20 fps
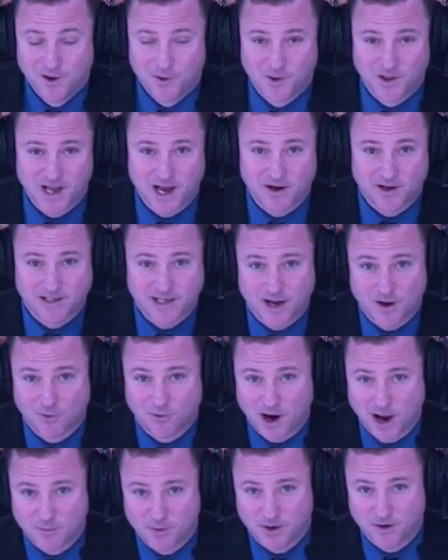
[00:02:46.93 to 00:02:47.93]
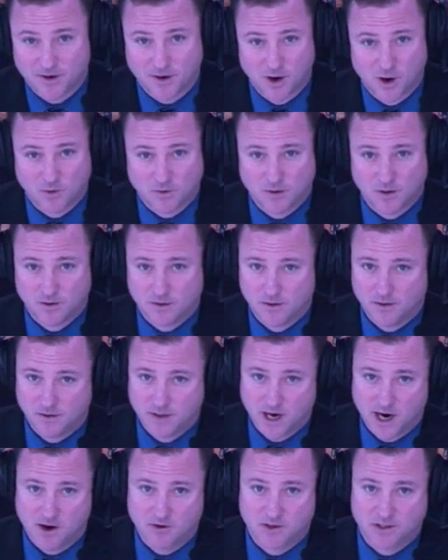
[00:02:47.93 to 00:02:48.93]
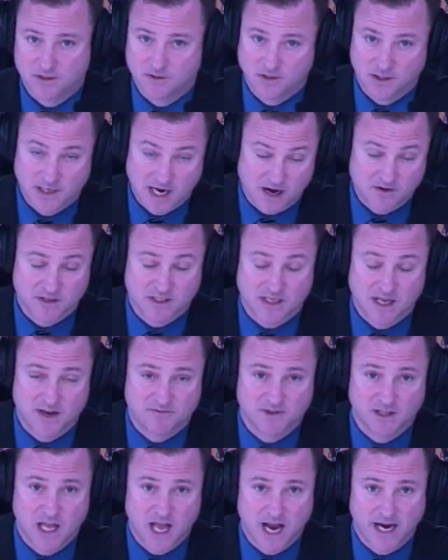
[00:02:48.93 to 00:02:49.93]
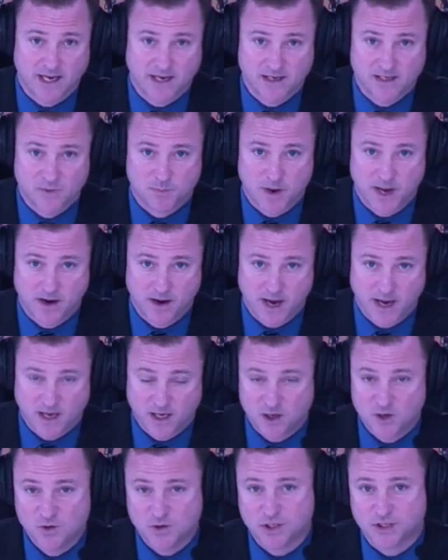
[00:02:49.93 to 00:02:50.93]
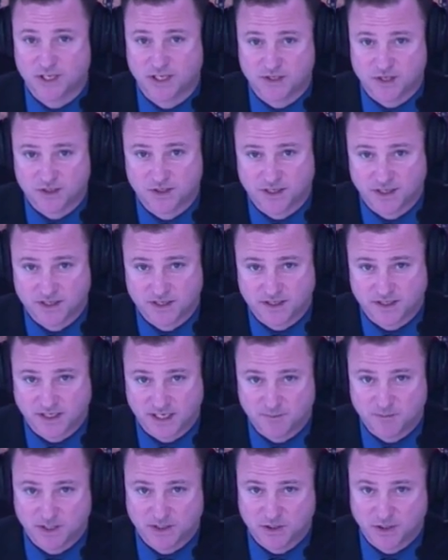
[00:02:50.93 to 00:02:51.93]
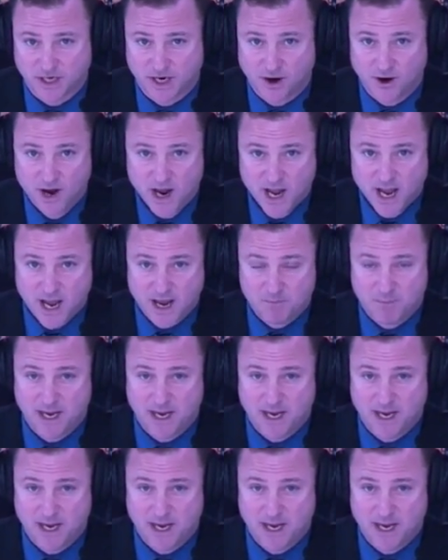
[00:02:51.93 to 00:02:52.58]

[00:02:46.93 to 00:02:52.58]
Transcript: without a doubt, Robert. You know, Yaros Jaroslav Halak has been a huge addition to this team this year, and